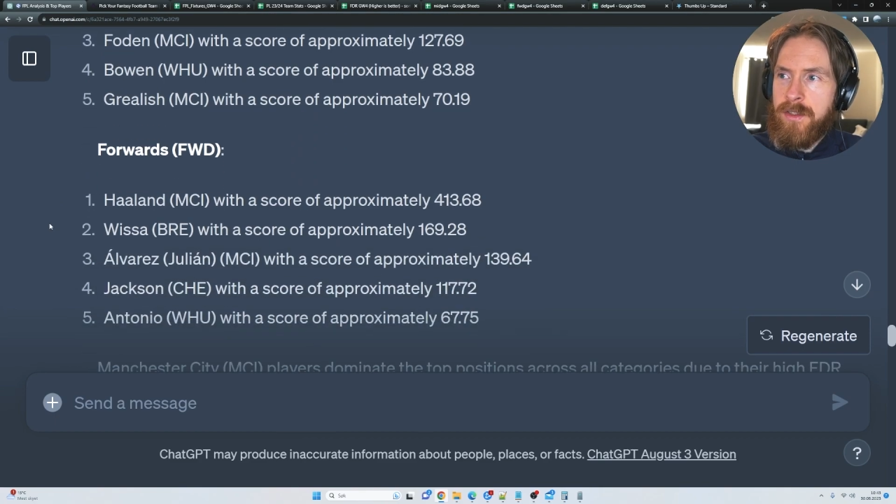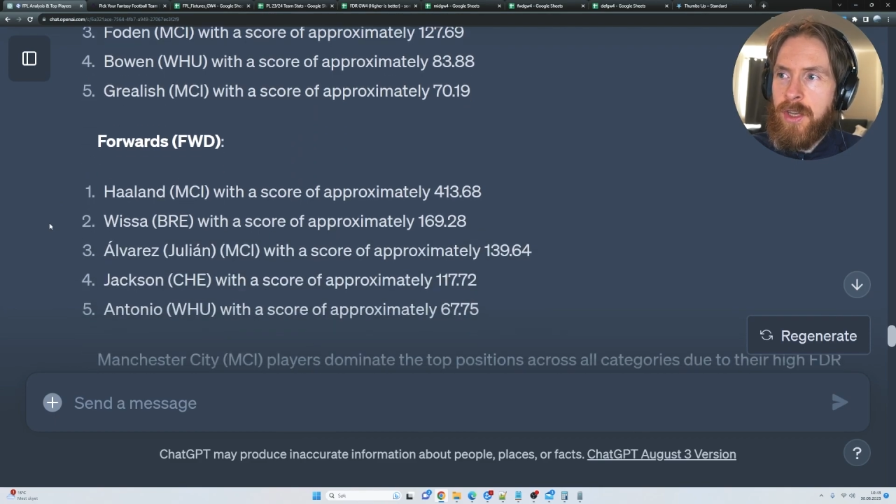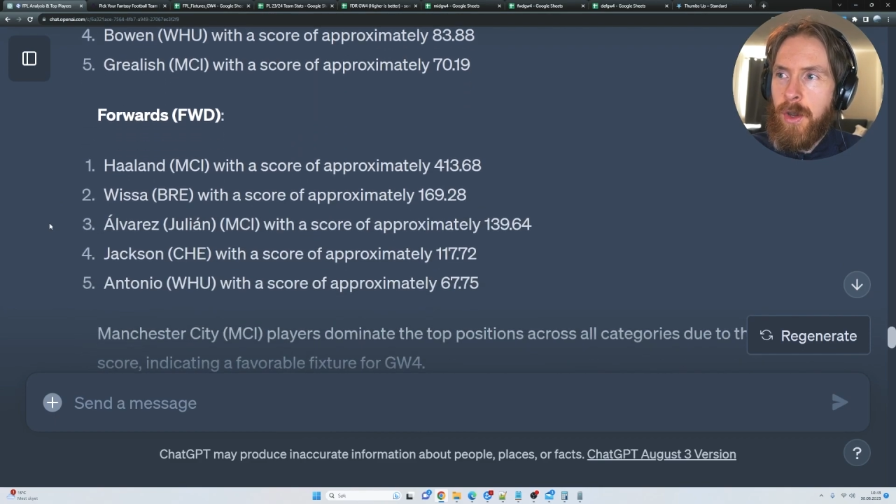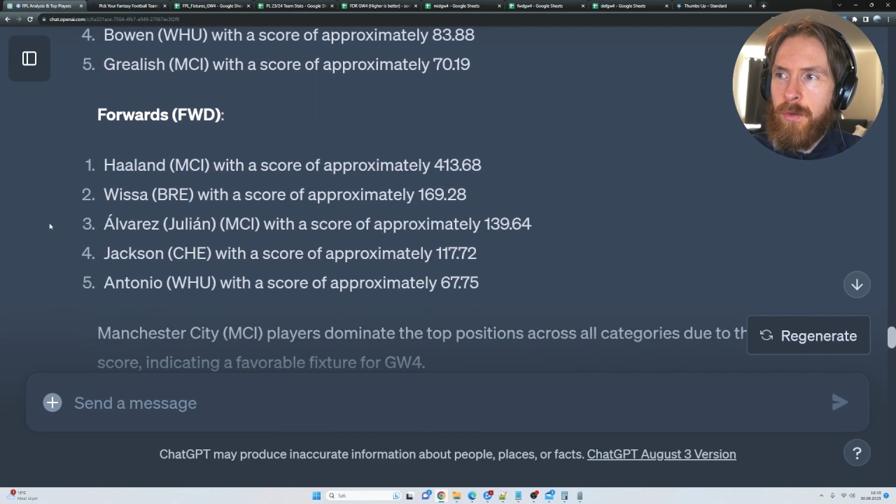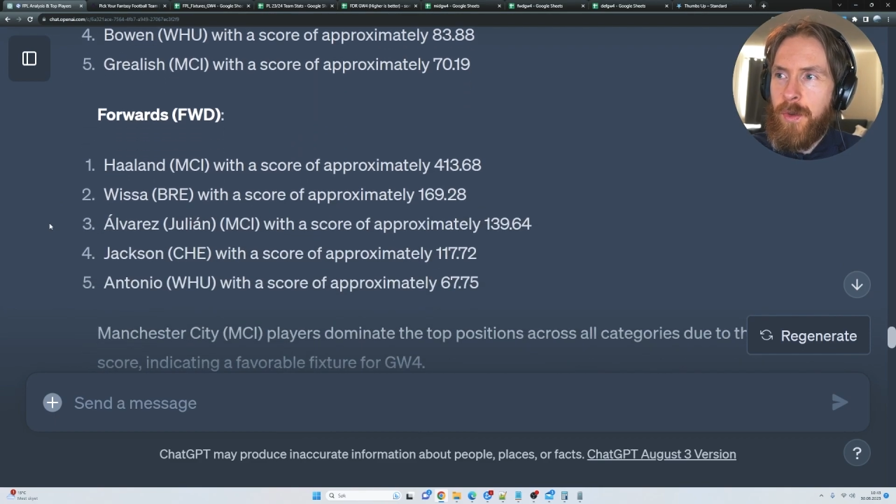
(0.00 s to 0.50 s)

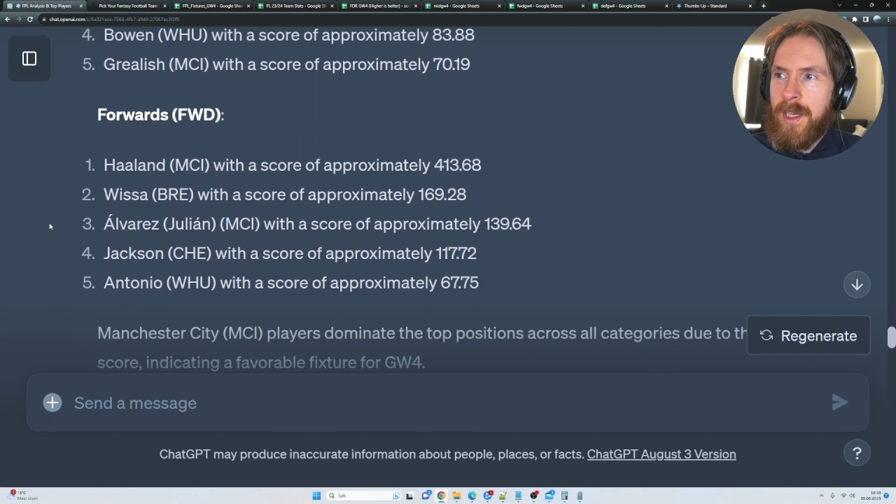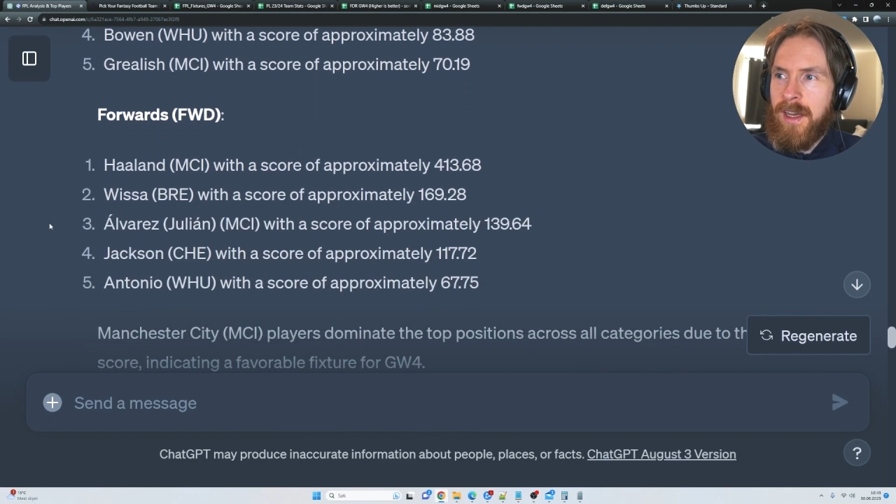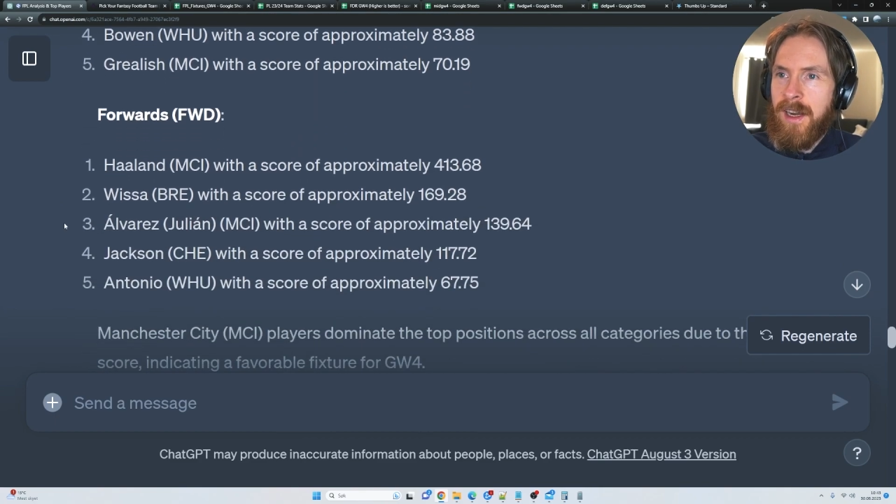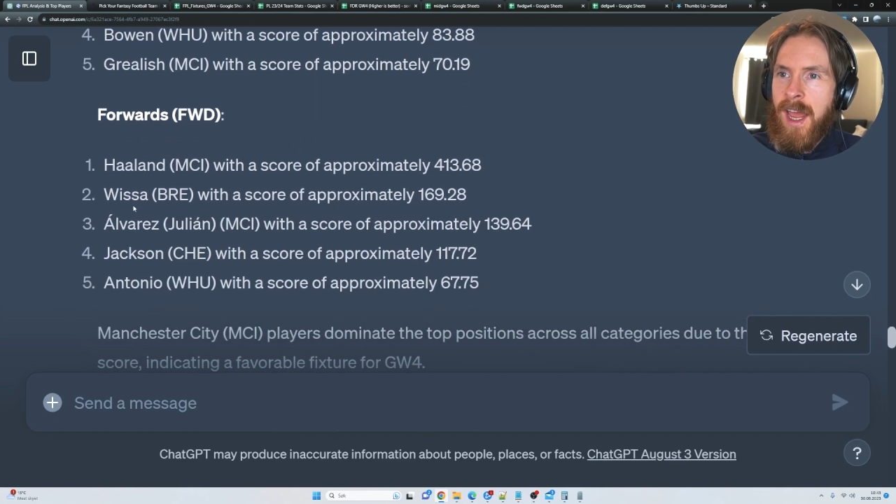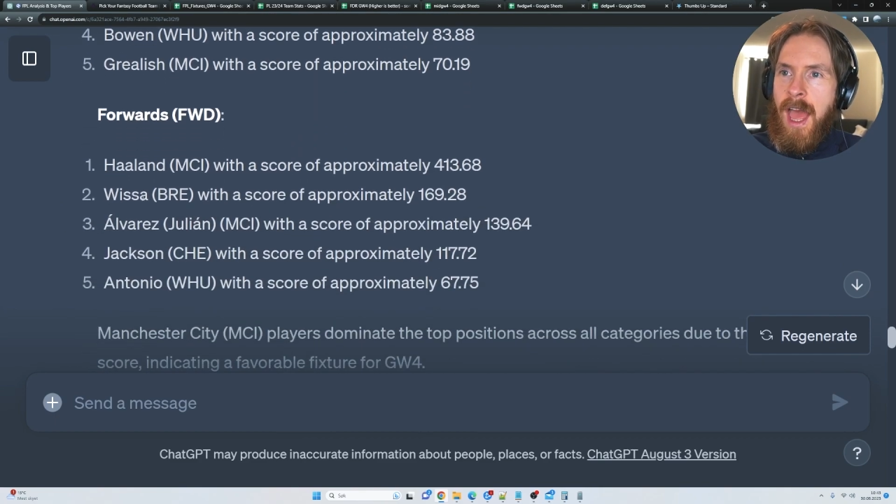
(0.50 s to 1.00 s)
So we
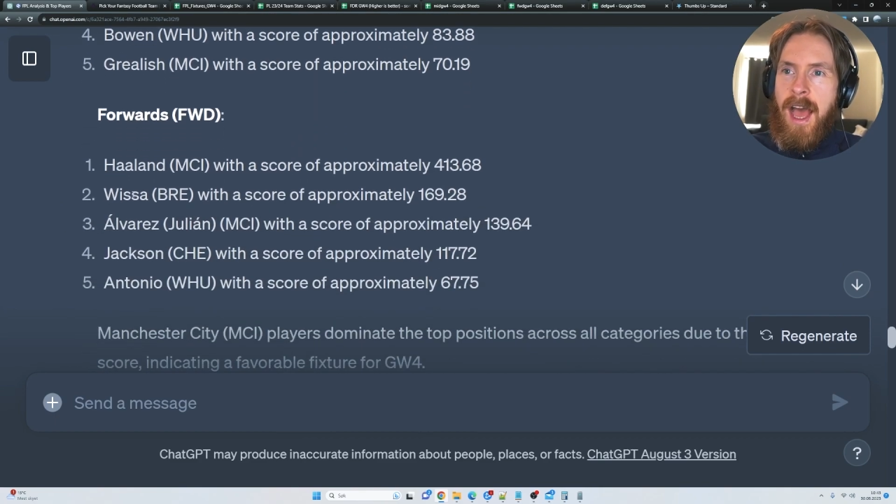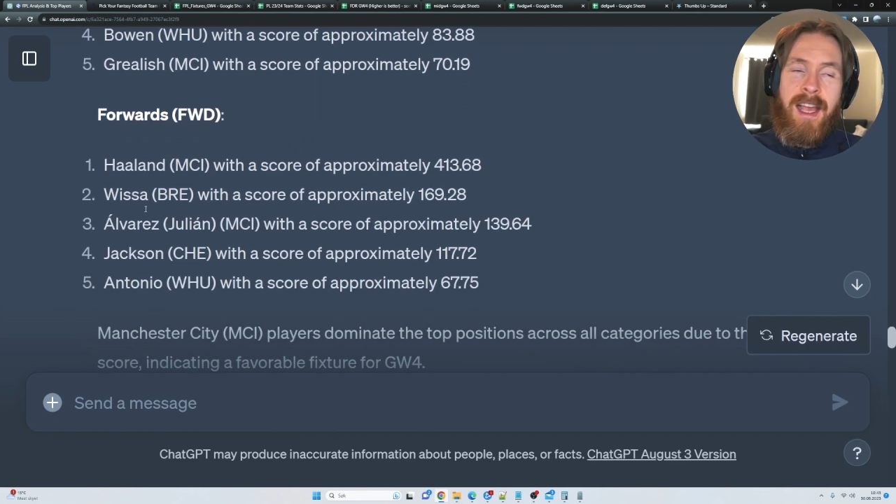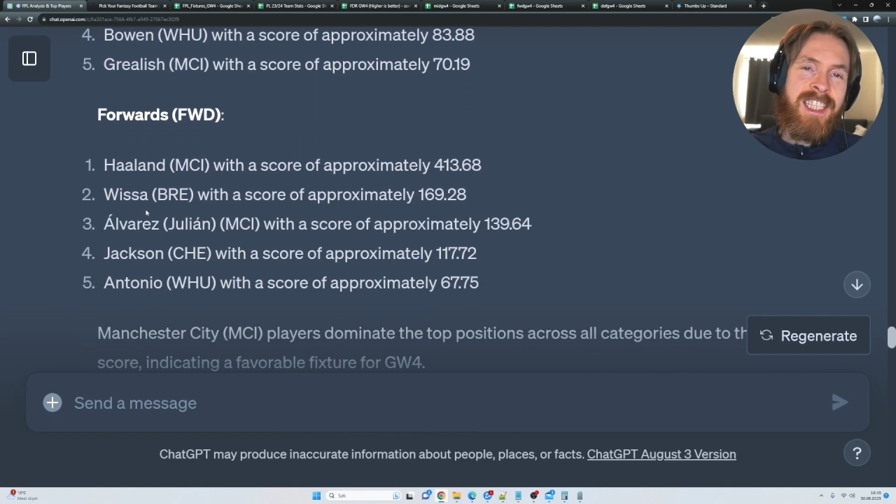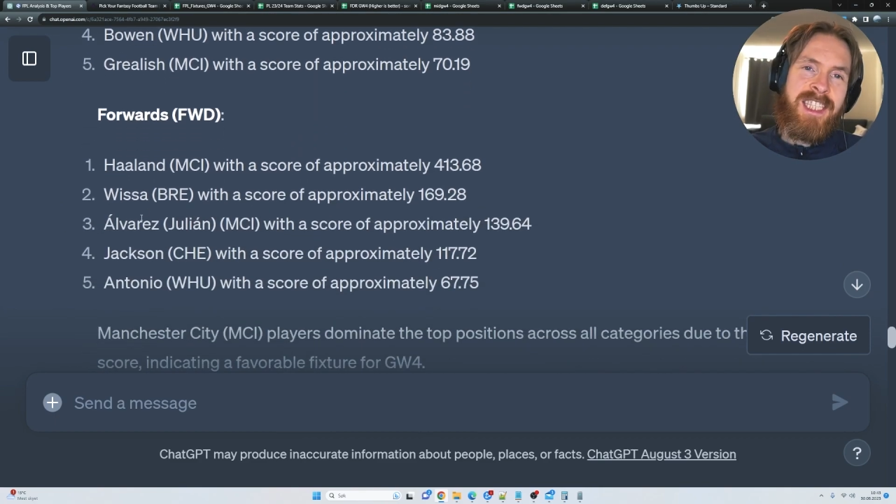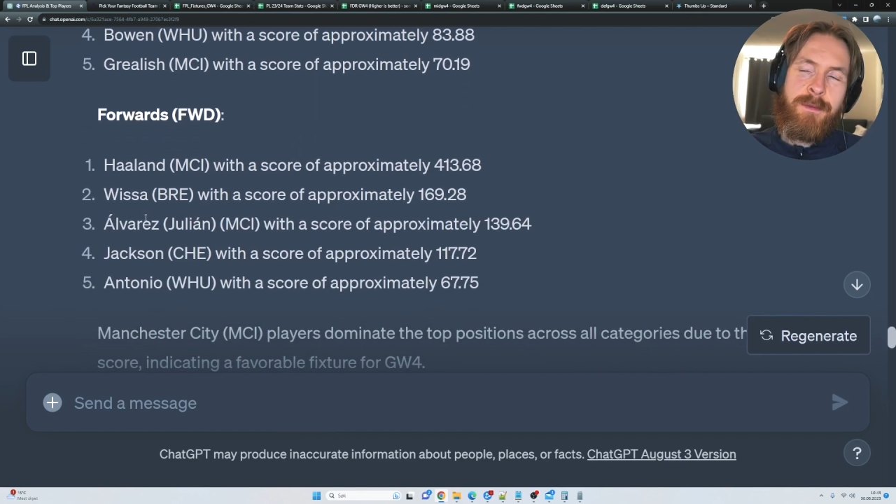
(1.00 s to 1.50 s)
got
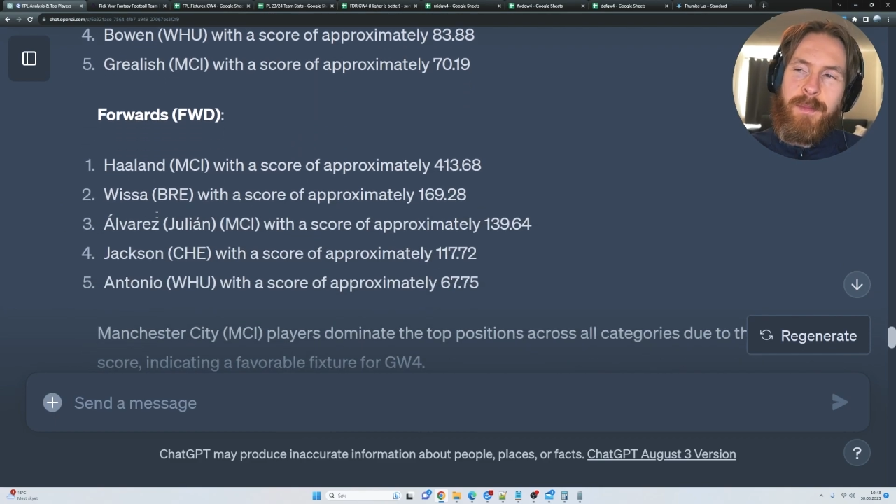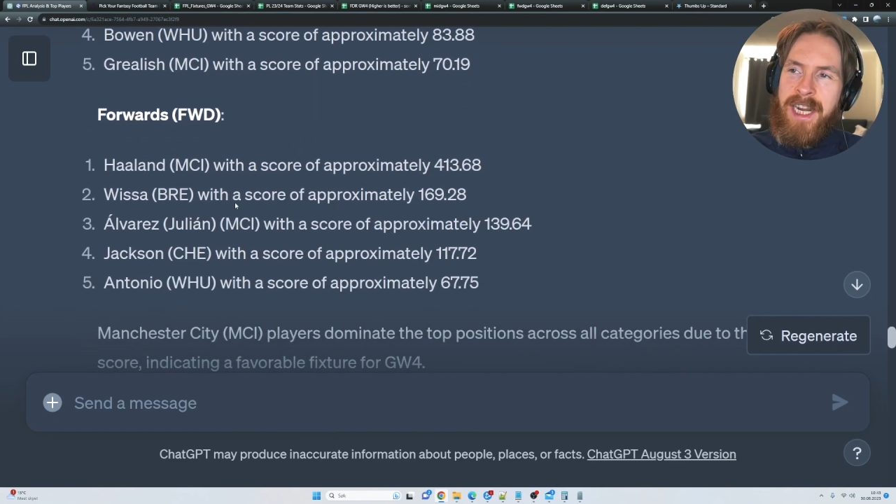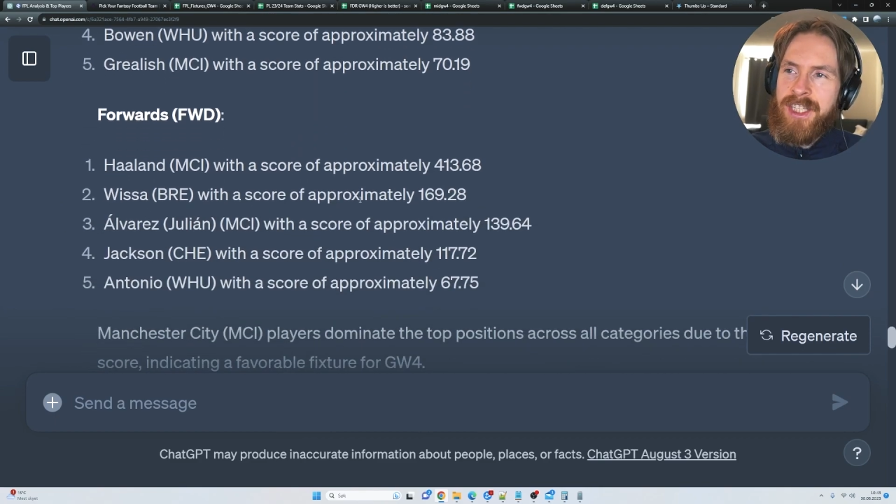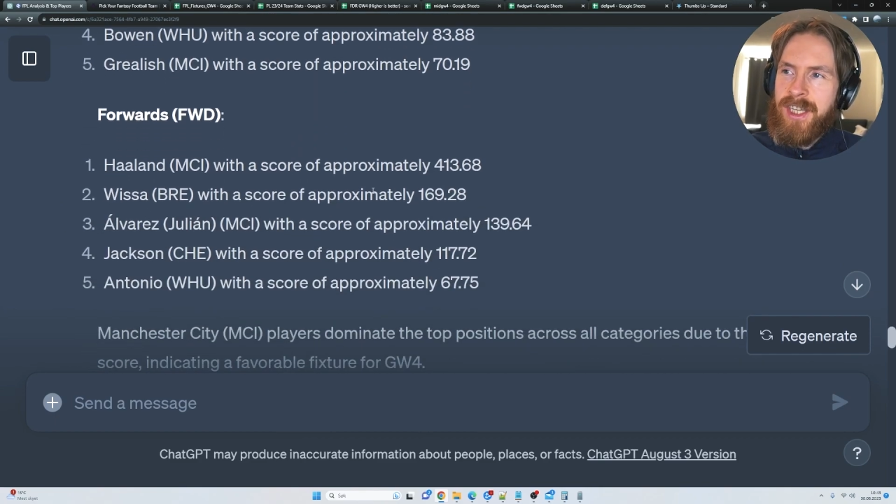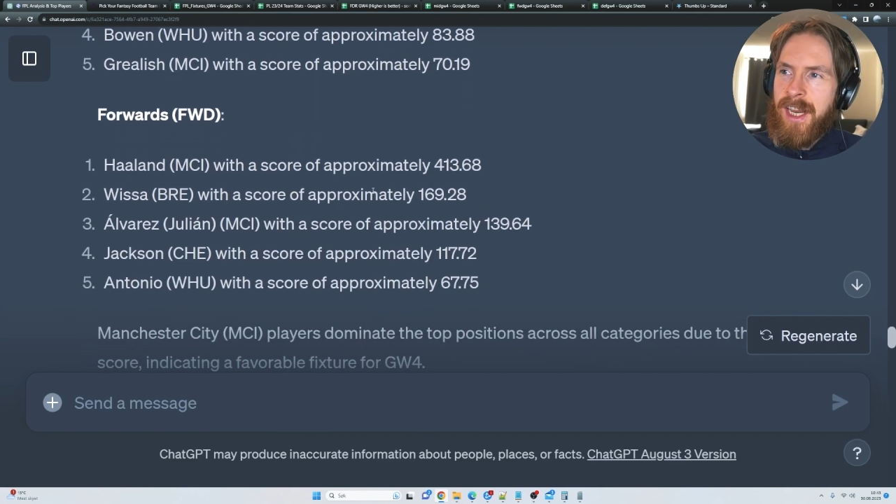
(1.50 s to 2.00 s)
a smash